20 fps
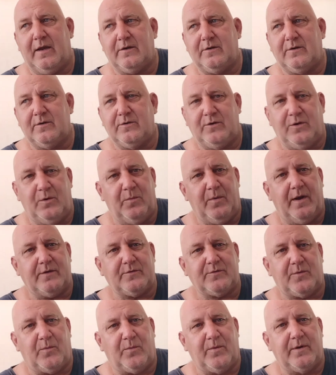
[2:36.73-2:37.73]
U.S.
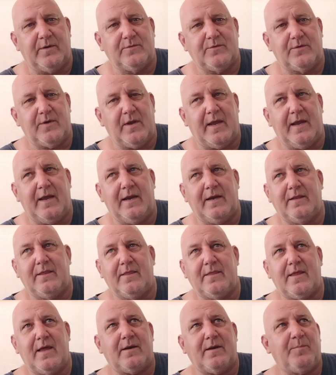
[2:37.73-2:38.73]
coins, and
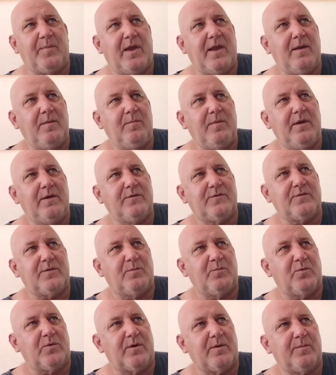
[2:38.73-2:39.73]
that'd pay me
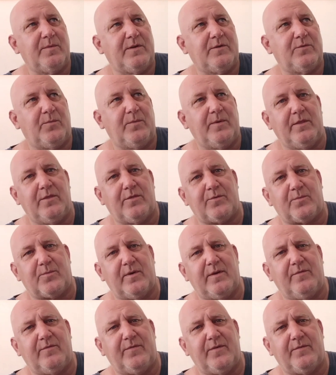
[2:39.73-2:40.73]
somewhere between
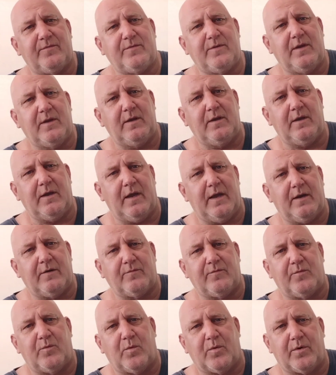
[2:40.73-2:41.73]
$350 and
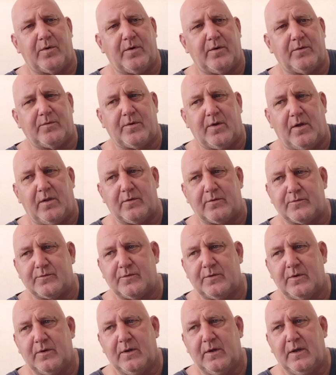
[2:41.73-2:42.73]
$400.
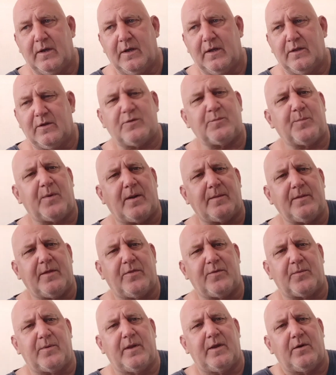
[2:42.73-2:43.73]
There's probably
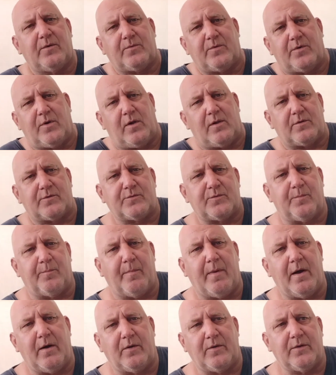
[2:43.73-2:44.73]
$300
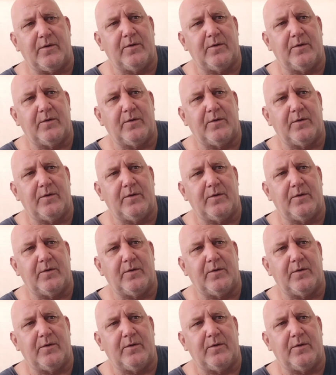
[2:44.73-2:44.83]
melt